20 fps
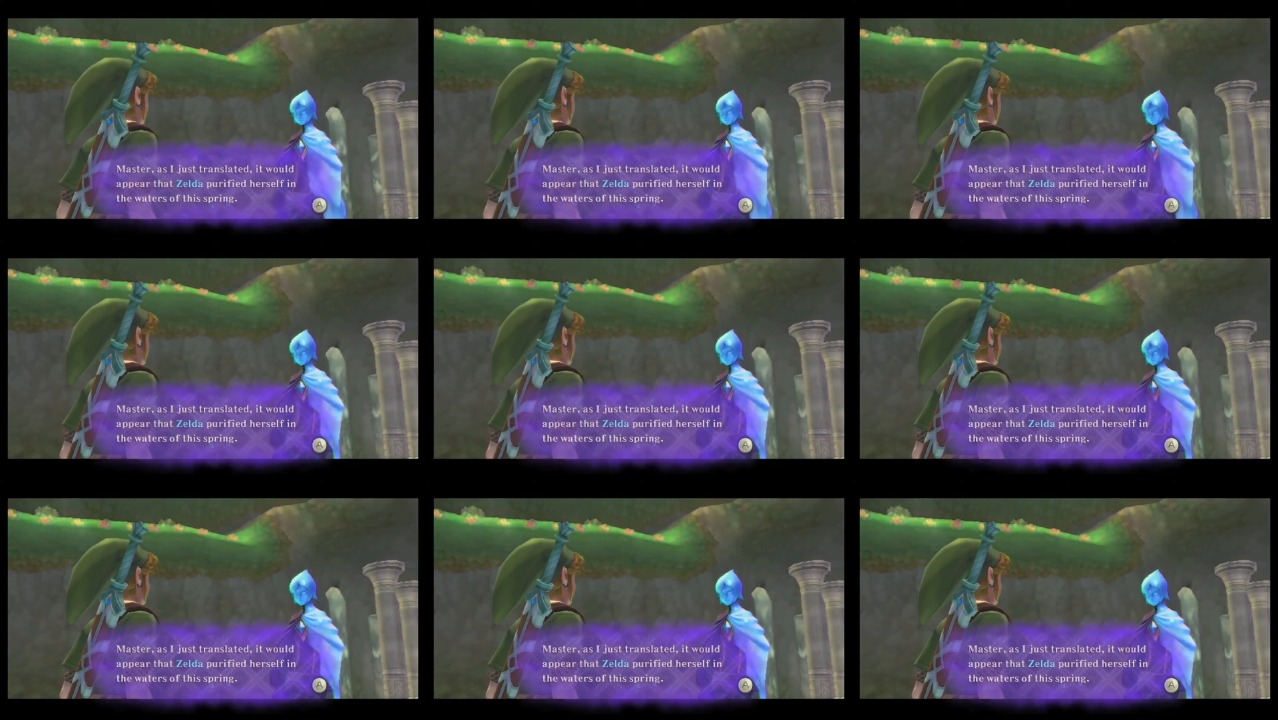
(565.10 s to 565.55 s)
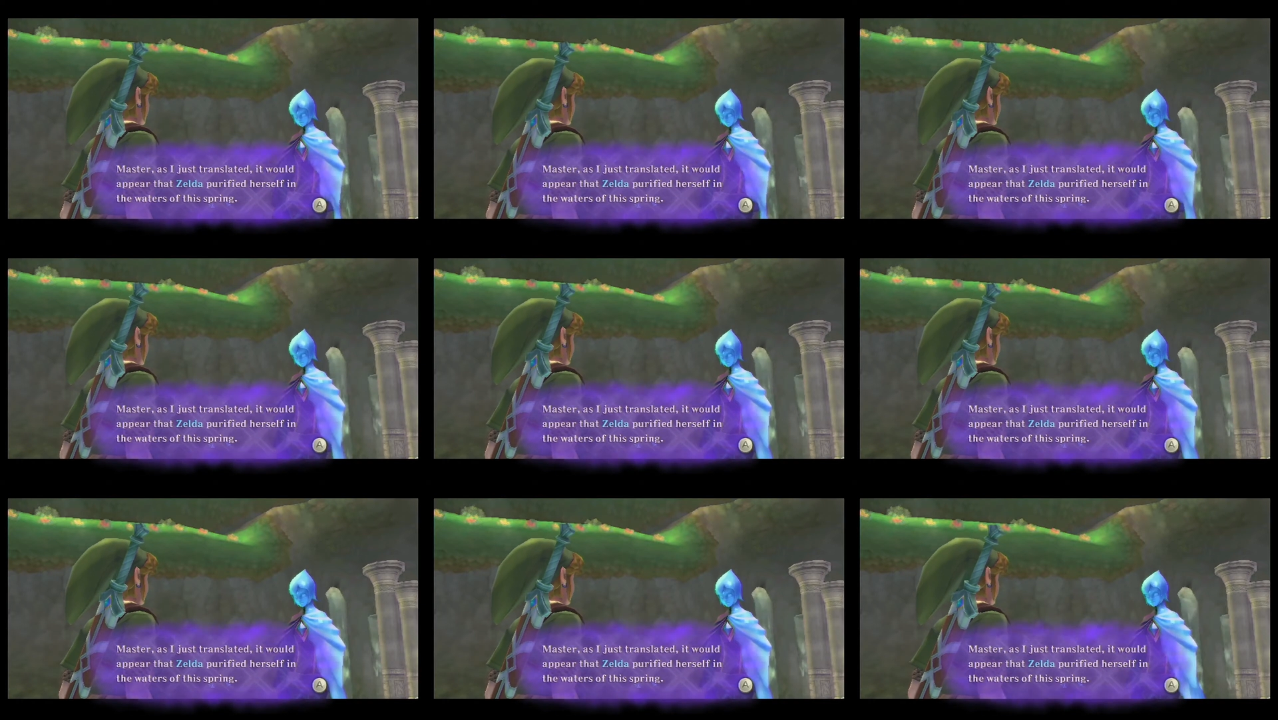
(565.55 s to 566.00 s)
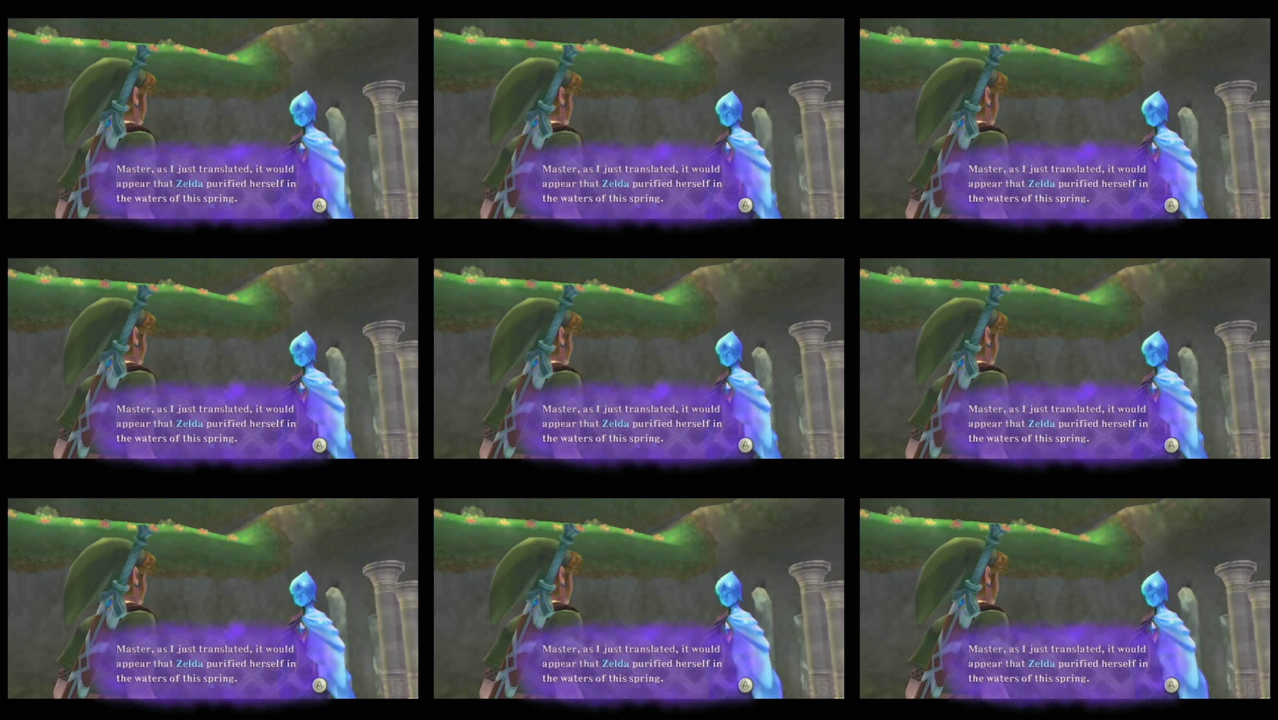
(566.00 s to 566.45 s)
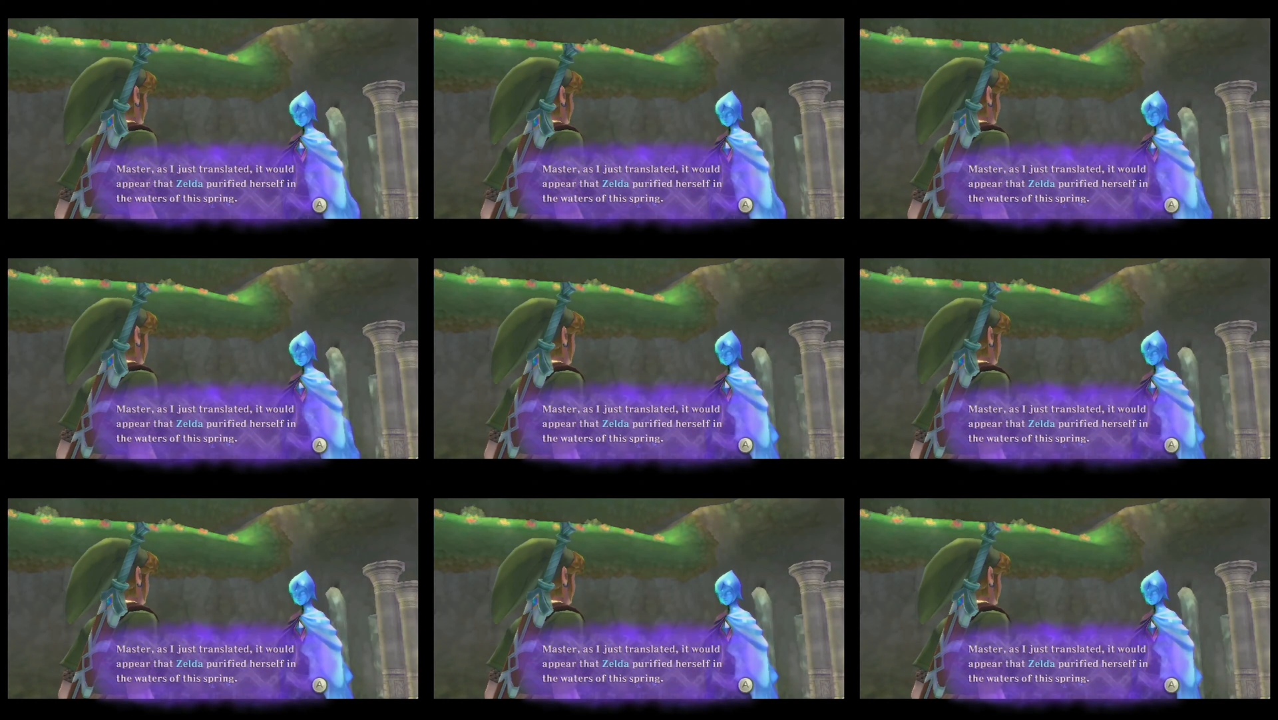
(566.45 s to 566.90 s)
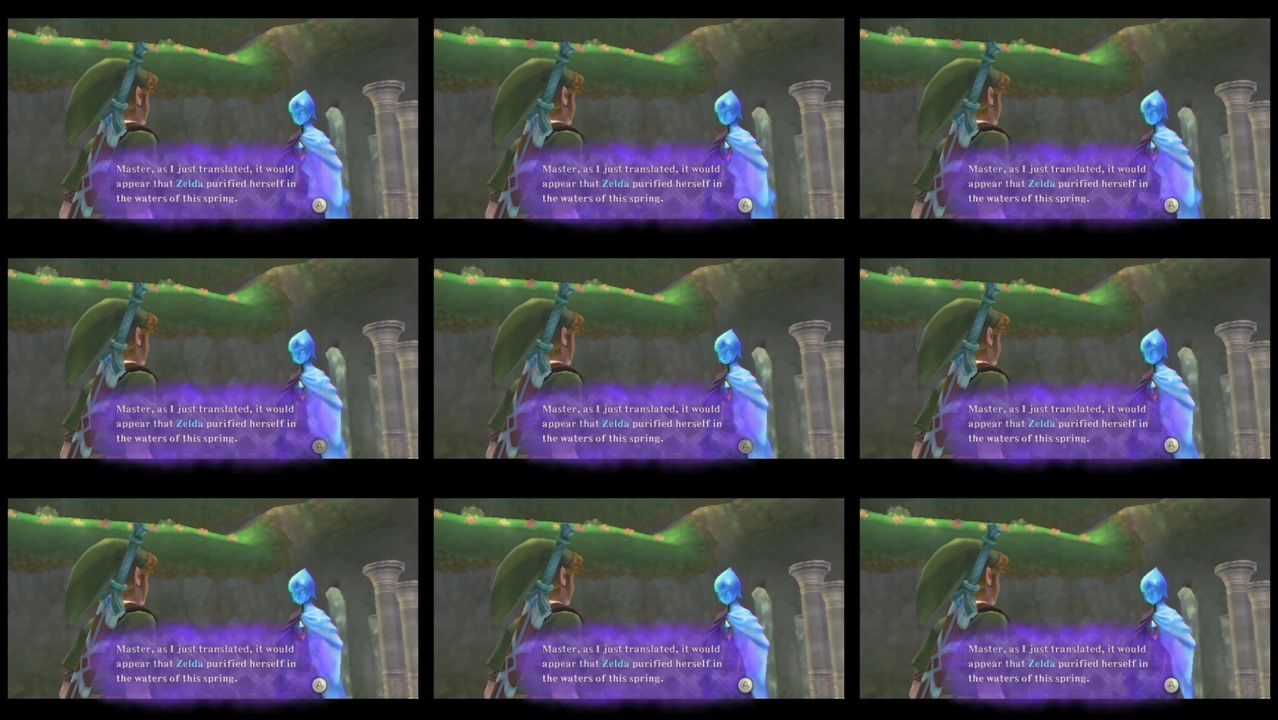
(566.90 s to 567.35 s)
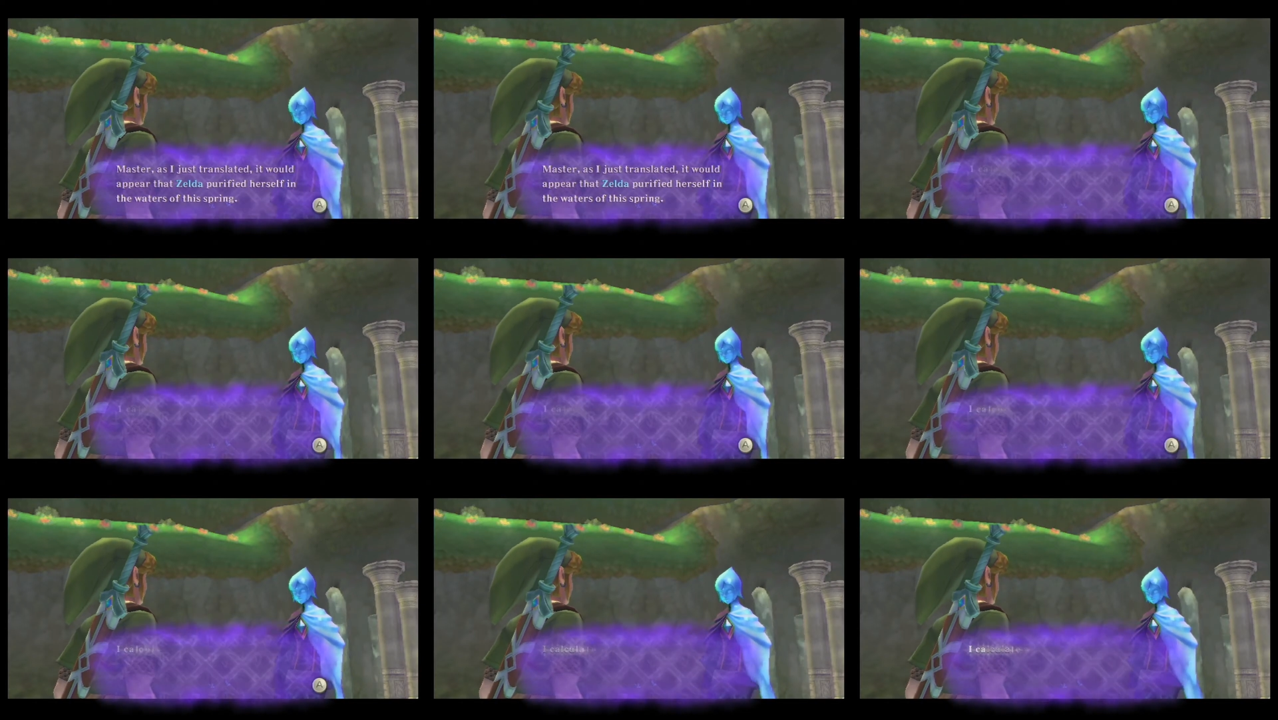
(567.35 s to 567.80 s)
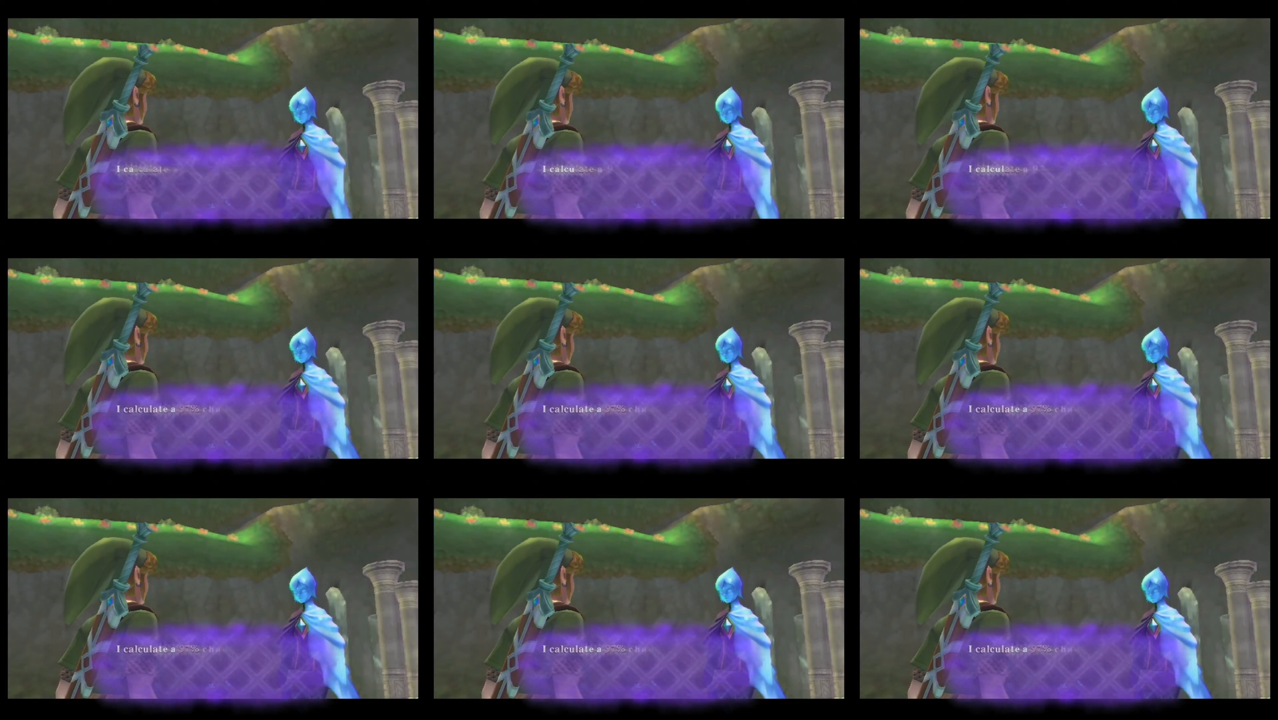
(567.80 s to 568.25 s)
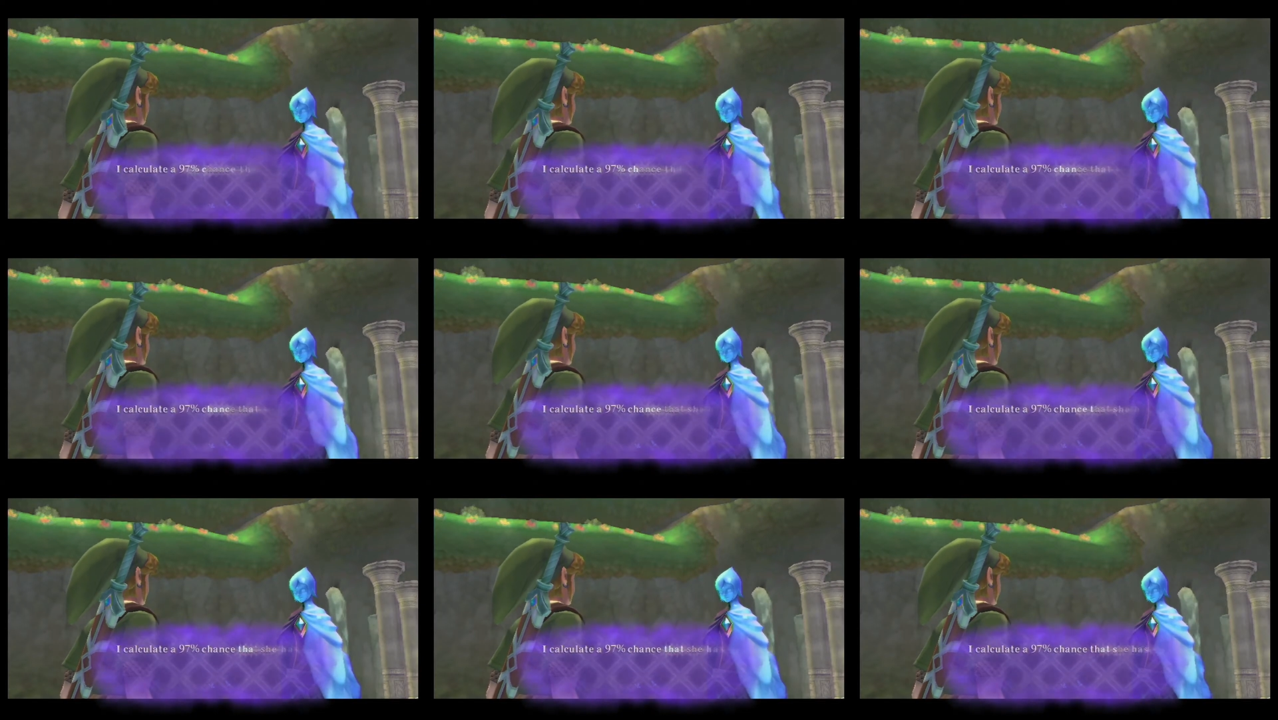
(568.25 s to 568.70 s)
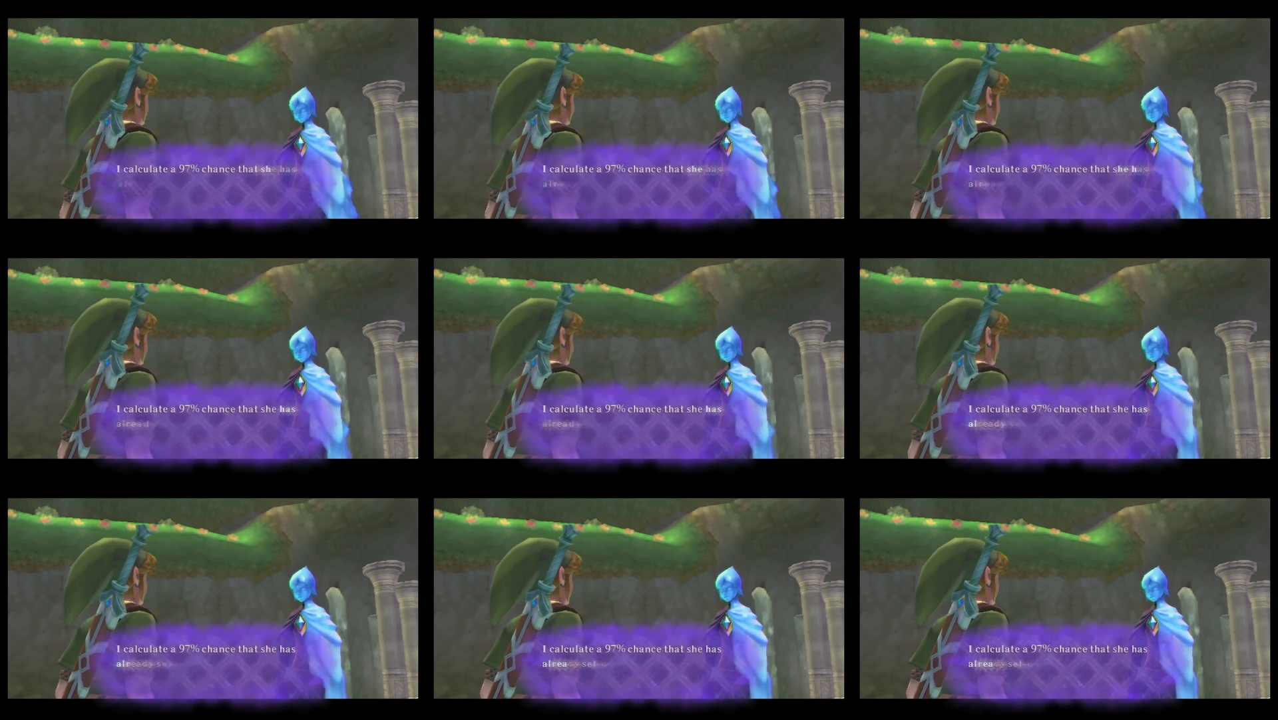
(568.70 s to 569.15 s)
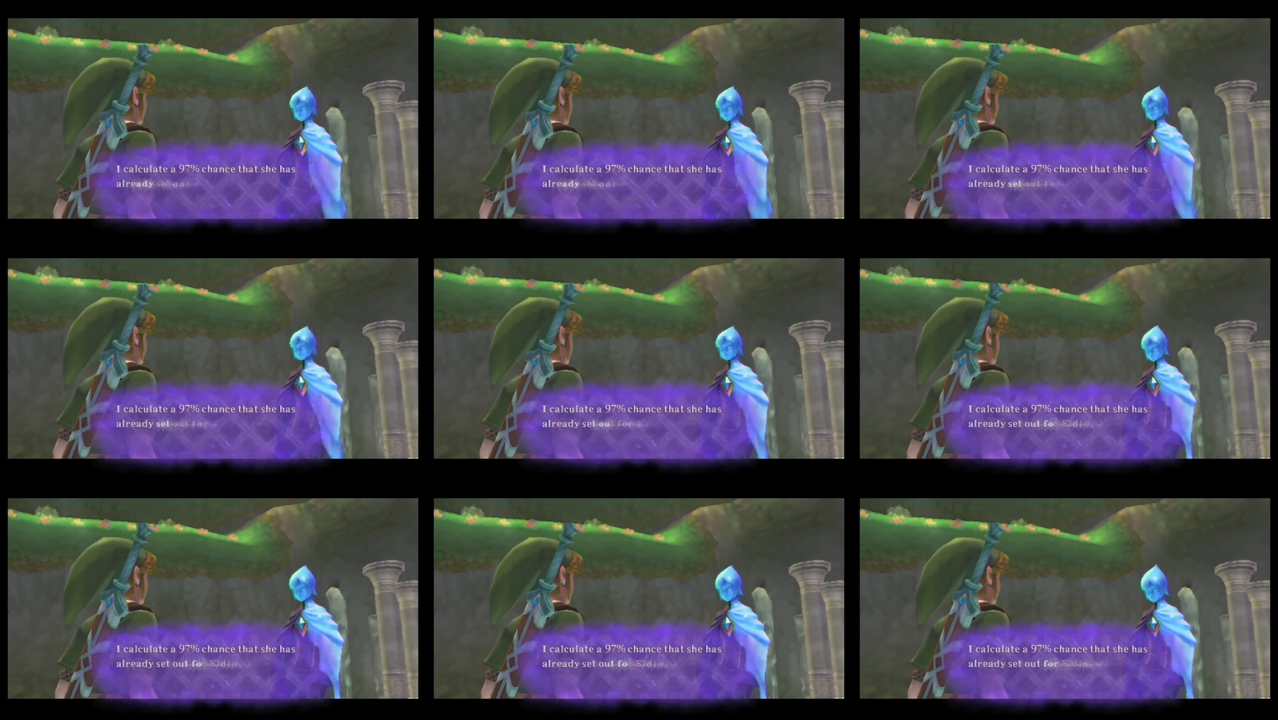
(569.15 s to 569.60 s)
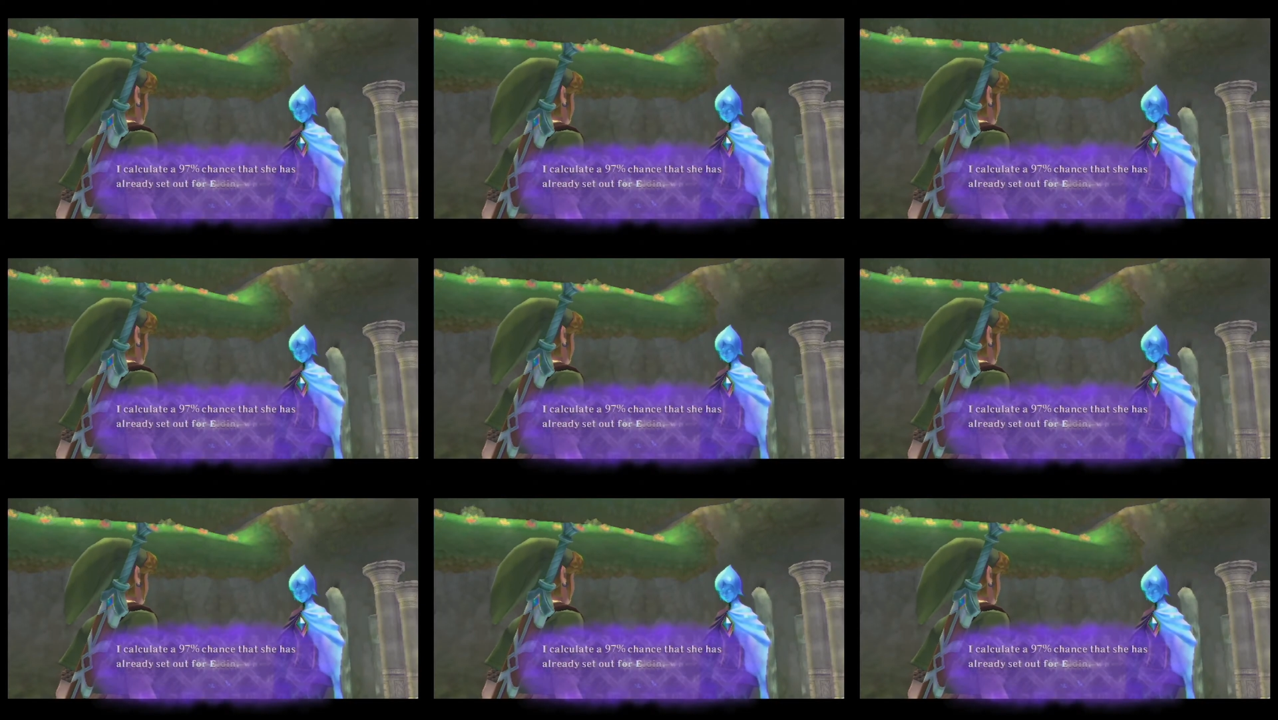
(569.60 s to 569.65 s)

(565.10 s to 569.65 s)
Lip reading: Nobody's mouth can be seen.